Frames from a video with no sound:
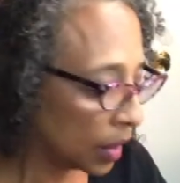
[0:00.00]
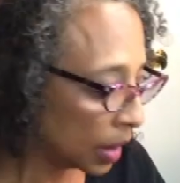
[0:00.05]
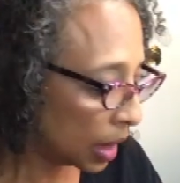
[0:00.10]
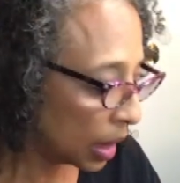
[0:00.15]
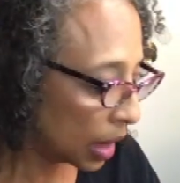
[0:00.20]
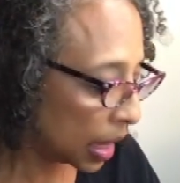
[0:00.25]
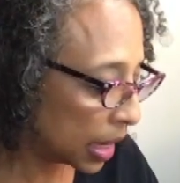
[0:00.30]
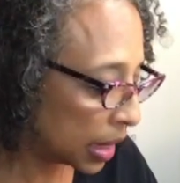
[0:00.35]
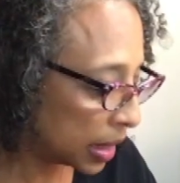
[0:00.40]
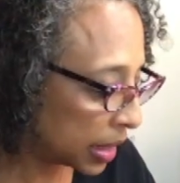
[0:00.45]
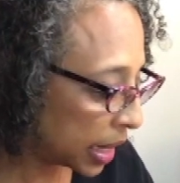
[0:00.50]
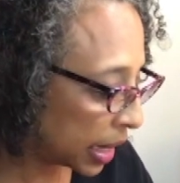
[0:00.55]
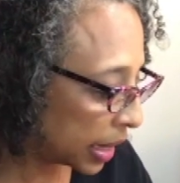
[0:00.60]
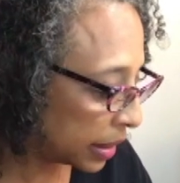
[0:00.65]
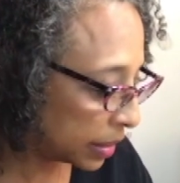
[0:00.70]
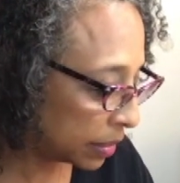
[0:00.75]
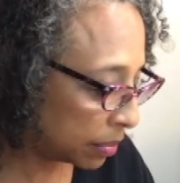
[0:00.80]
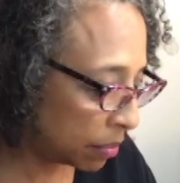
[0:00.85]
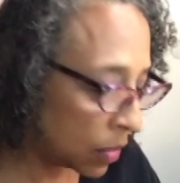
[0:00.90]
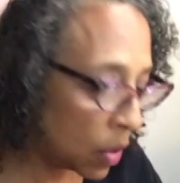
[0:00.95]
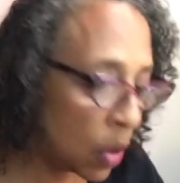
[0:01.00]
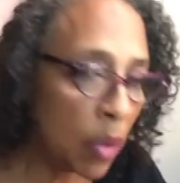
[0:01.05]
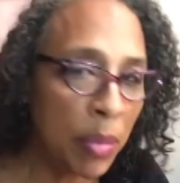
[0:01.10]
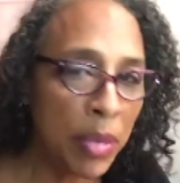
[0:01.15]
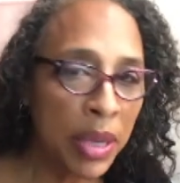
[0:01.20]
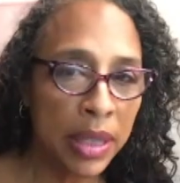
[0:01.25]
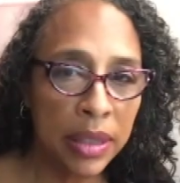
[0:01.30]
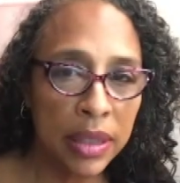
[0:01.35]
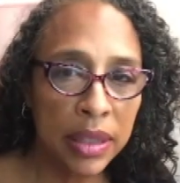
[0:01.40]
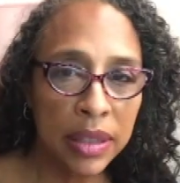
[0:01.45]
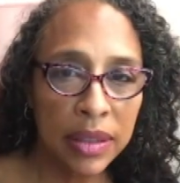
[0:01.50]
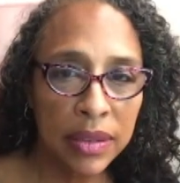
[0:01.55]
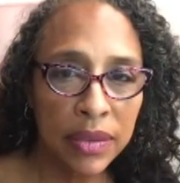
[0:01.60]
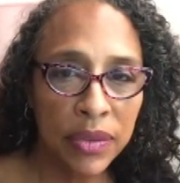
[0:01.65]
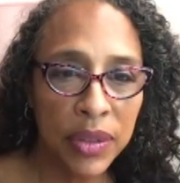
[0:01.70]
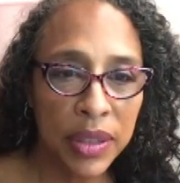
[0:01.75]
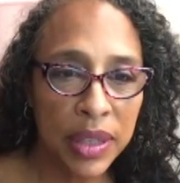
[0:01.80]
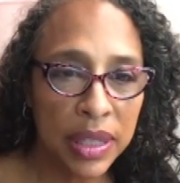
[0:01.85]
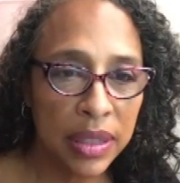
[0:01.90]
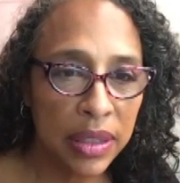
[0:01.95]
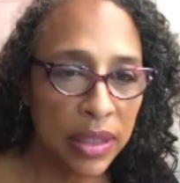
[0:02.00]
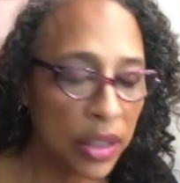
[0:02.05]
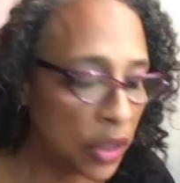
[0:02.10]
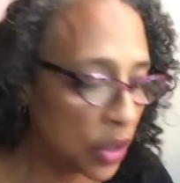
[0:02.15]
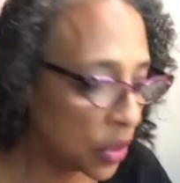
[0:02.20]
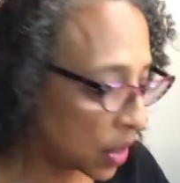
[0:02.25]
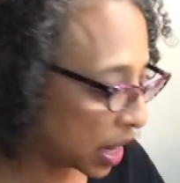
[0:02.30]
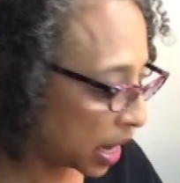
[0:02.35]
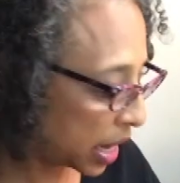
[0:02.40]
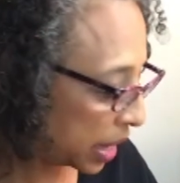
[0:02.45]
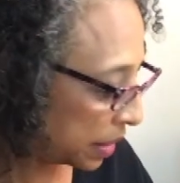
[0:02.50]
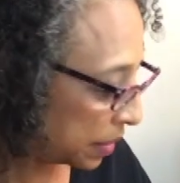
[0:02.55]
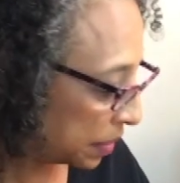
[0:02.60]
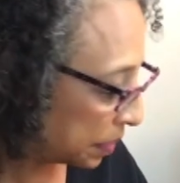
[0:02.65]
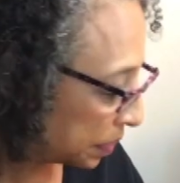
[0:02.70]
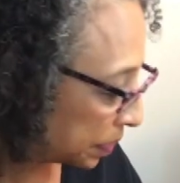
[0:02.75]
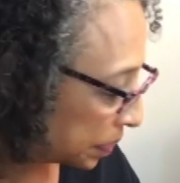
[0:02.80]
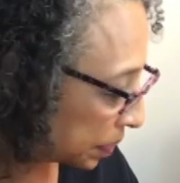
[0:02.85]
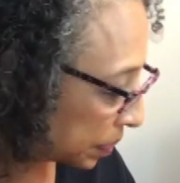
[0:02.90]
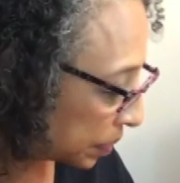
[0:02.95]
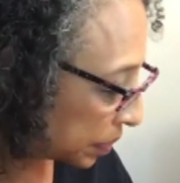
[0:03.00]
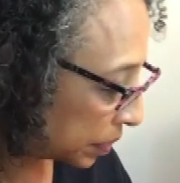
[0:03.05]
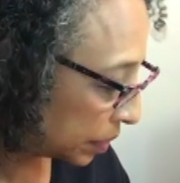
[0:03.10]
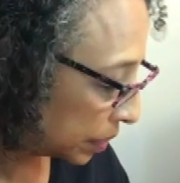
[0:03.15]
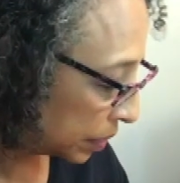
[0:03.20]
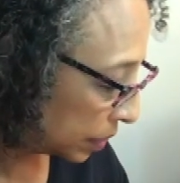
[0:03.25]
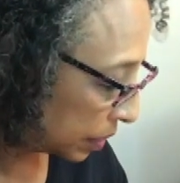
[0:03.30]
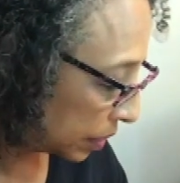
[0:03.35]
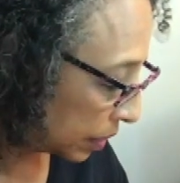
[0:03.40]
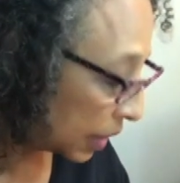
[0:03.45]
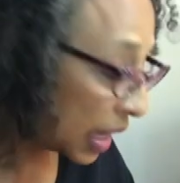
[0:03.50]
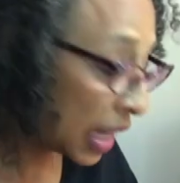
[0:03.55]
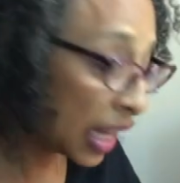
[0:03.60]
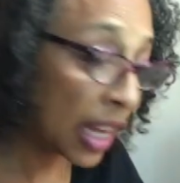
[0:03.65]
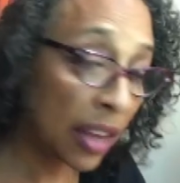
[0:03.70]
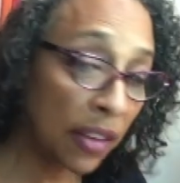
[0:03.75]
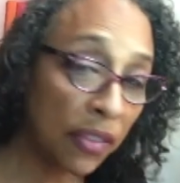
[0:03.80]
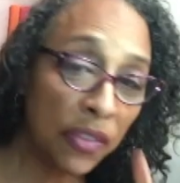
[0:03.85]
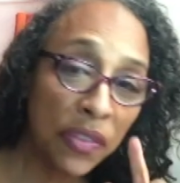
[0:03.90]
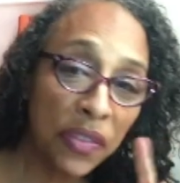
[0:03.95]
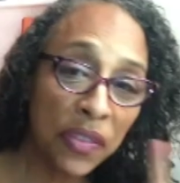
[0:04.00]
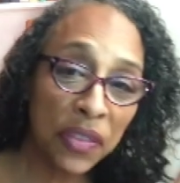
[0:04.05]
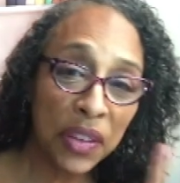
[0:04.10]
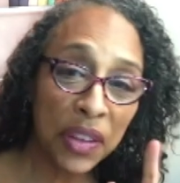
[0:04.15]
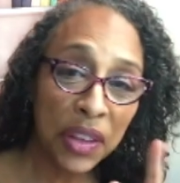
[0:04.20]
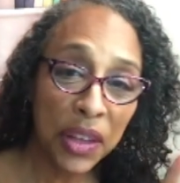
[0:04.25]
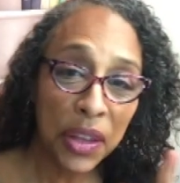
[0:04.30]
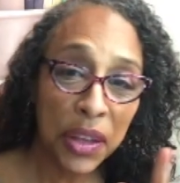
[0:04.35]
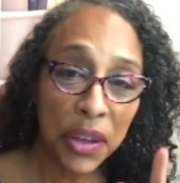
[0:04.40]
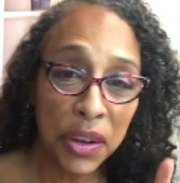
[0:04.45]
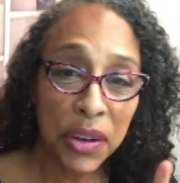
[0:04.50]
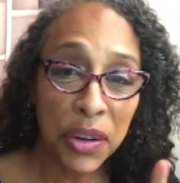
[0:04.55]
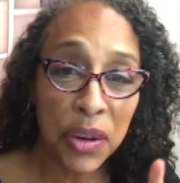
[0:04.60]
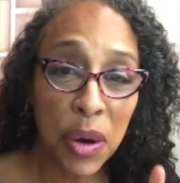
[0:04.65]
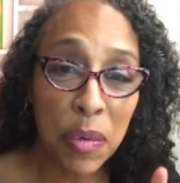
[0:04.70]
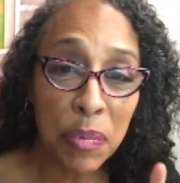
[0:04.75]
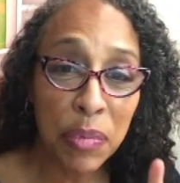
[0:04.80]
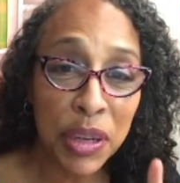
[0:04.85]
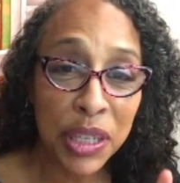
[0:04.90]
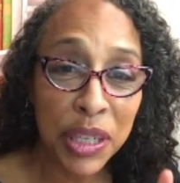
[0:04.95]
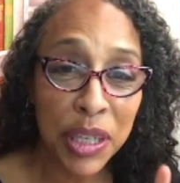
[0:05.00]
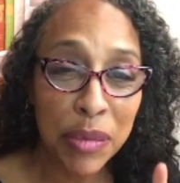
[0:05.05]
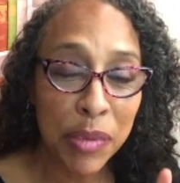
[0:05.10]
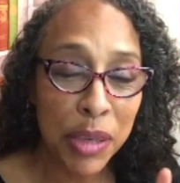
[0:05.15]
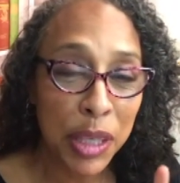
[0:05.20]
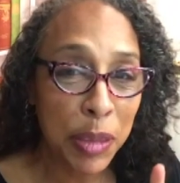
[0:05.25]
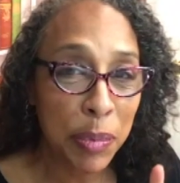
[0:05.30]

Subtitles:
It takes moments for this to dry if you don't put too much